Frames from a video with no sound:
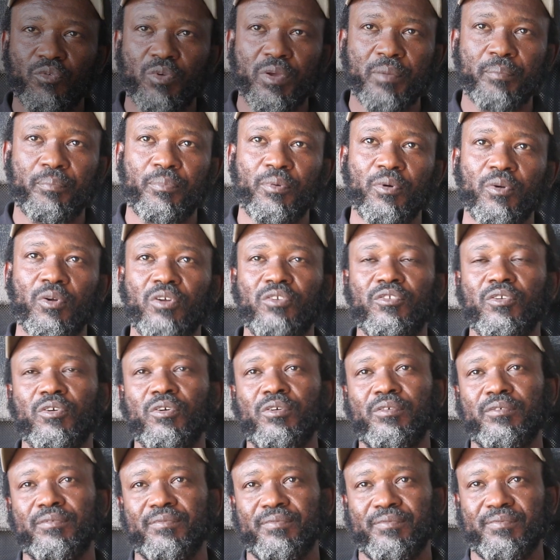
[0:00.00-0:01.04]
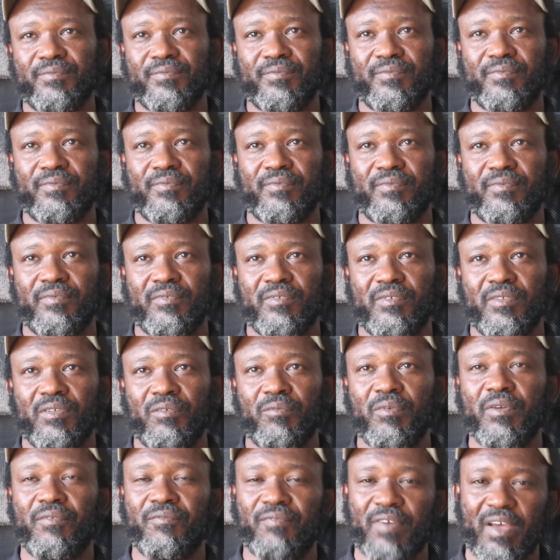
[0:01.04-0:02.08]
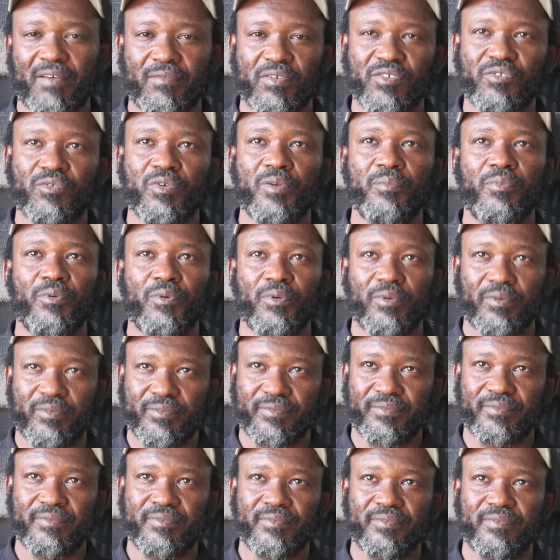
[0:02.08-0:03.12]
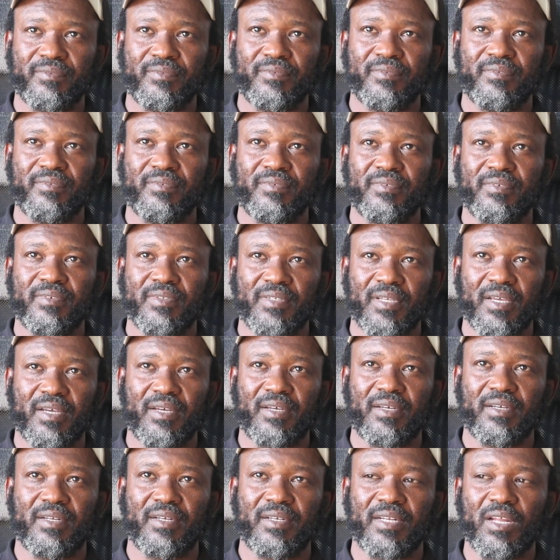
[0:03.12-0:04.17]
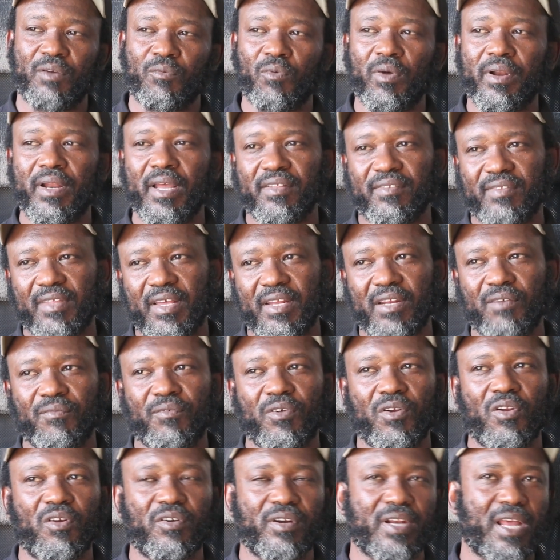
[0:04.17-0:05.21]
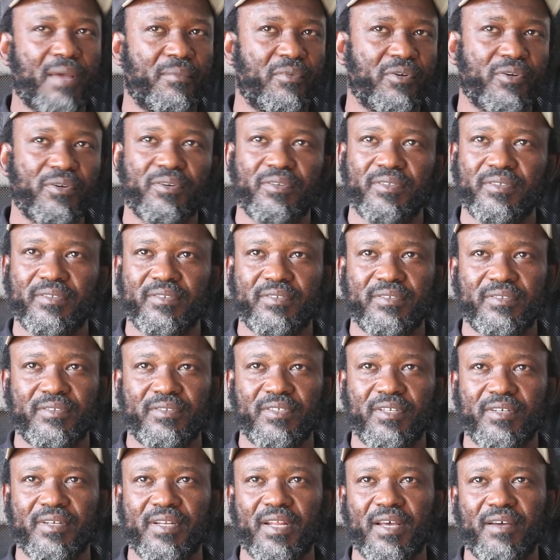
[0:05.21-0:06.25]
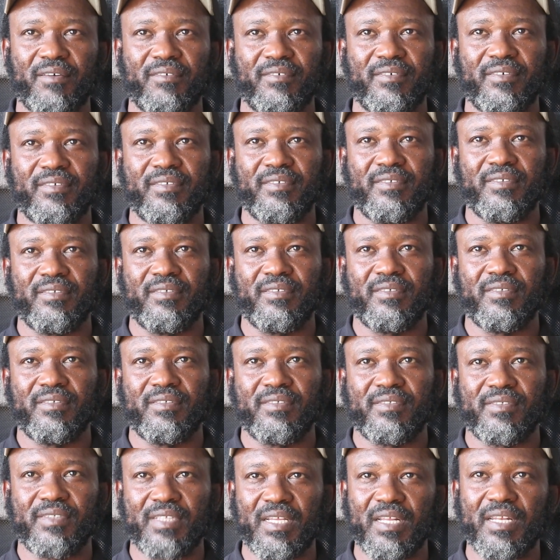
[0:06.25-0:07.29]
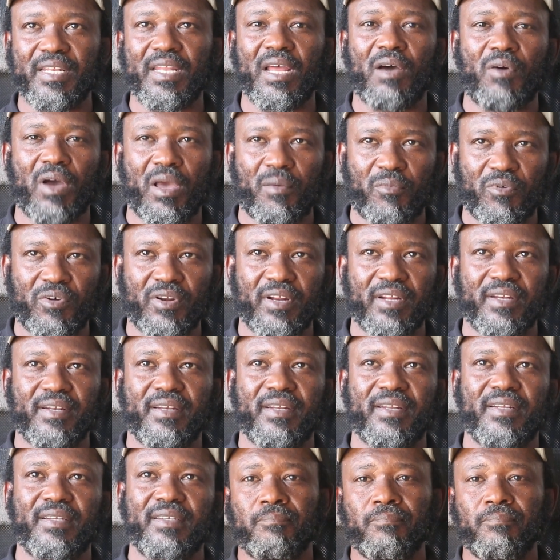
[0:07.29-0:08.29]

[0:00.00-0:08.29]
swim pool also with fiber swim pool. Yeah, that one I started for a long time ago, not now till now I'm on it.